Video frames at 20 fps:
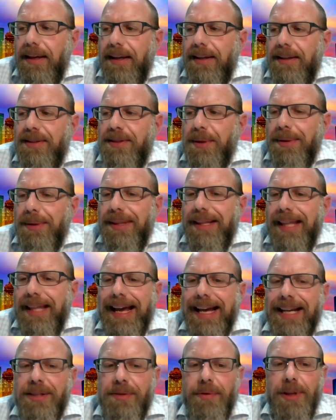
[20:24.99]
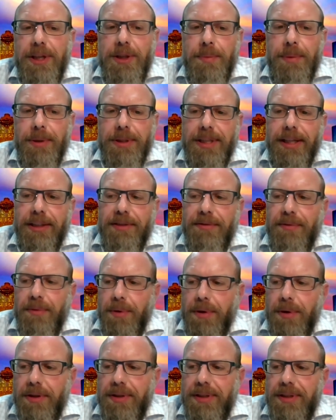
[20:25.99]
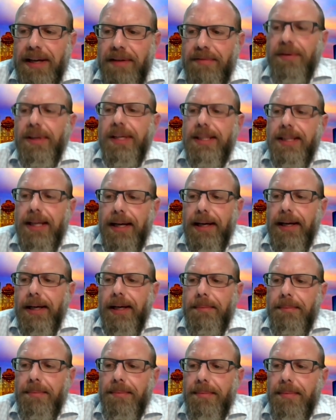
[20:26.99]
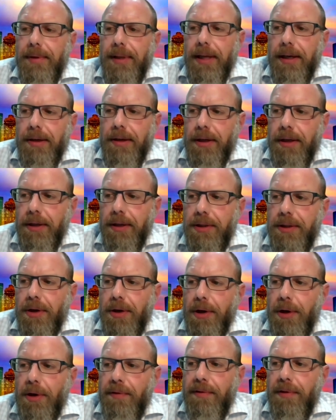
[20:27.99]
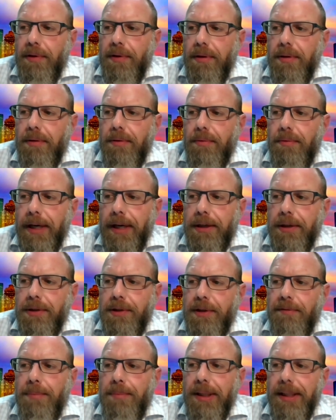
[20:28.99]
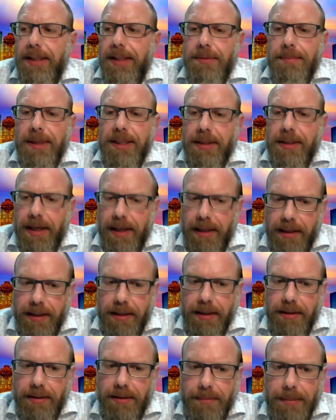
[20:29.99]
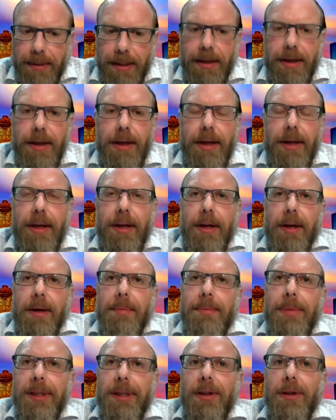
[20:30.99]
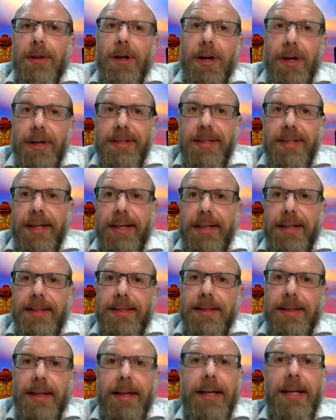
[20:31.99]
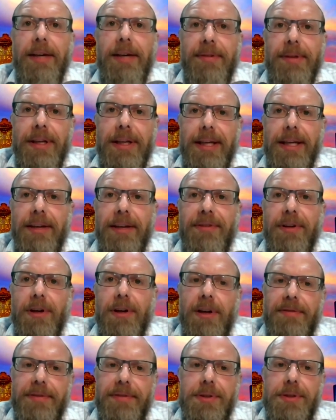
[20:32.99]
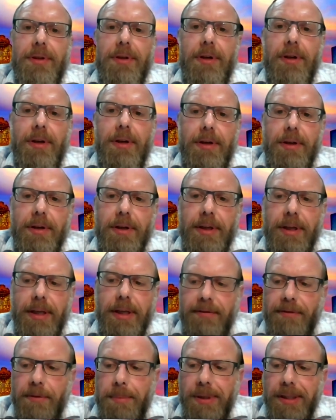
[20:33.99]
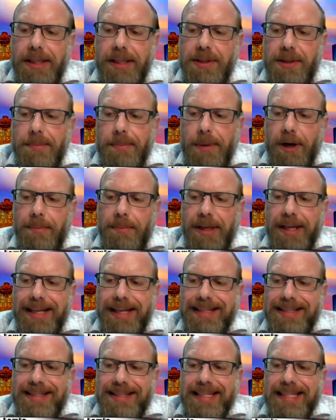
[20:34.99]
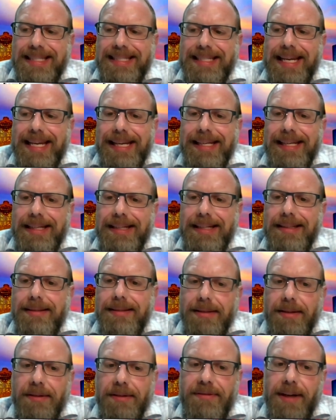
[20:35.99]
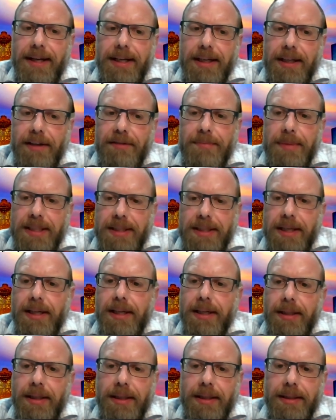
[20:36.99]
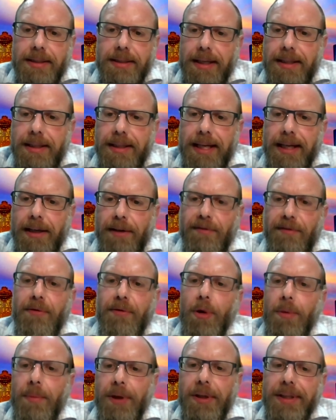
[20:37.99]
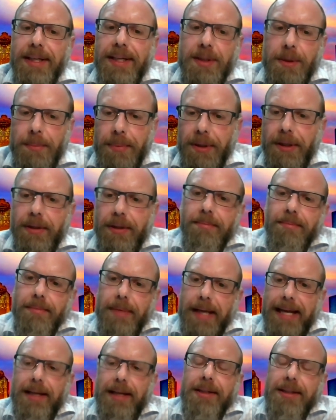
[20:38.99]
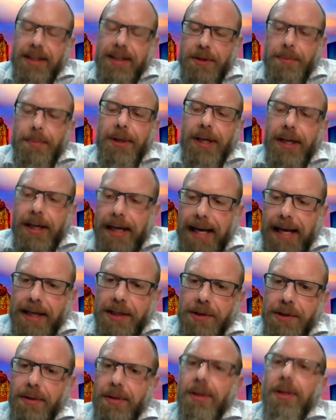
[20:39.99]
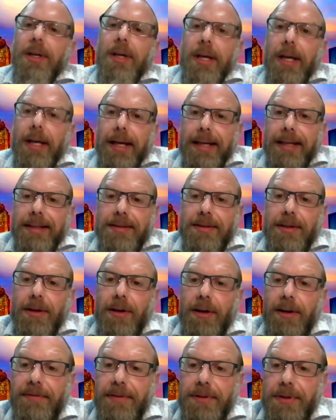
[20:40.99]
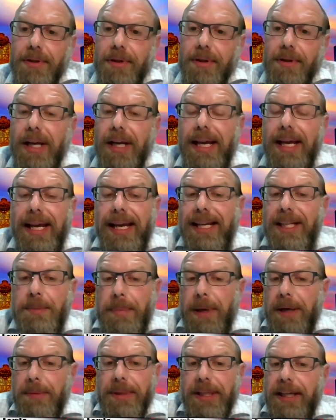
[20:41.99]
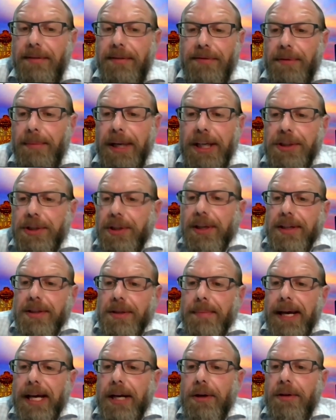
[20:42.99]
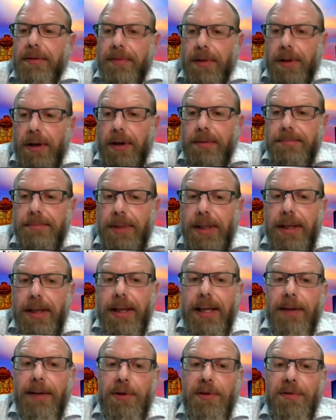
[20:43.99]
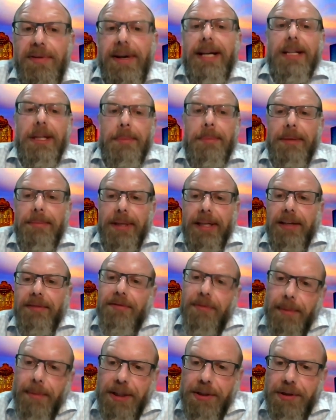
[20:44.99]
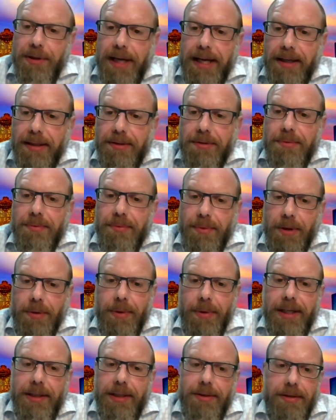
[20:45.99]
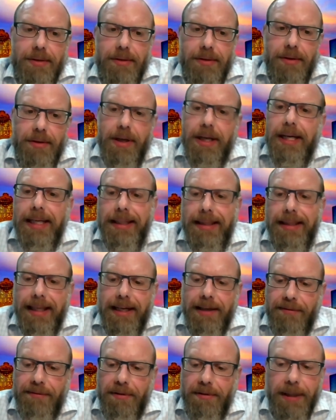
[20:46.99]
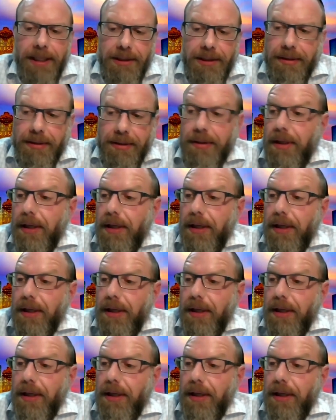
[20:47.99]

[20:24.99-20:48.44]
so they ask for these protective orders every time they are going to turn over records of police misconduct. But the law says that if a police department has sustained a finding of misconduct and taken formal disciplinary action against an officer, it's public information as a matter of law. If you file a Public Information Act request, you're going to get that information.